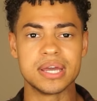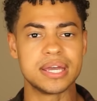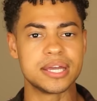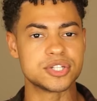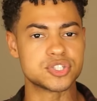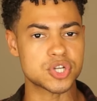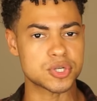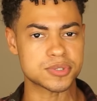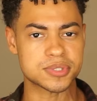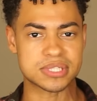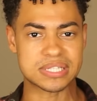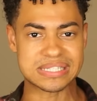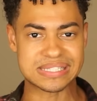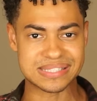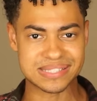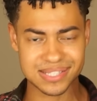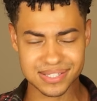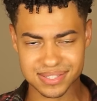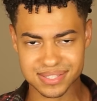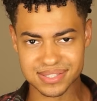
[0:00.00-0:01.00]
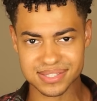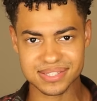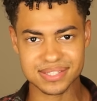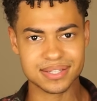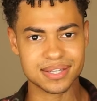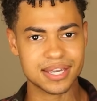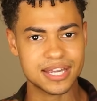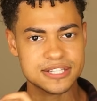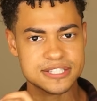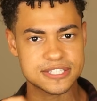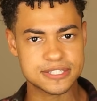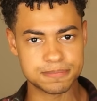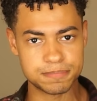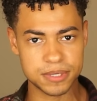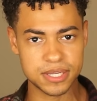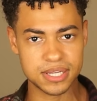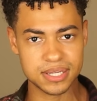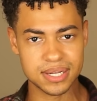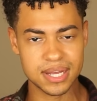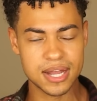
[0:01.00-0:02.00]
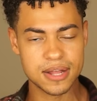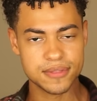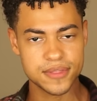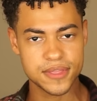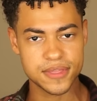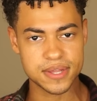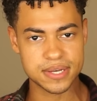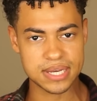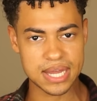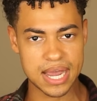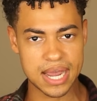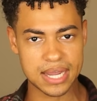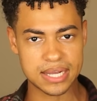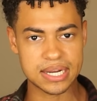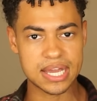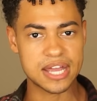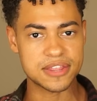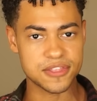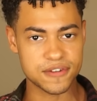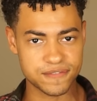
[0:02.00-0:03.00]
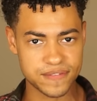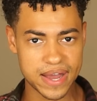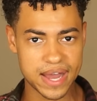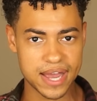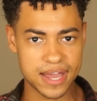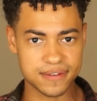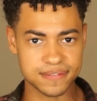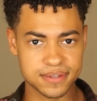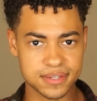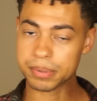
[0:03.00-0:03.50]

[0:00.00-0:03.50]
in terms of consistency and speed than the 9 and the 5.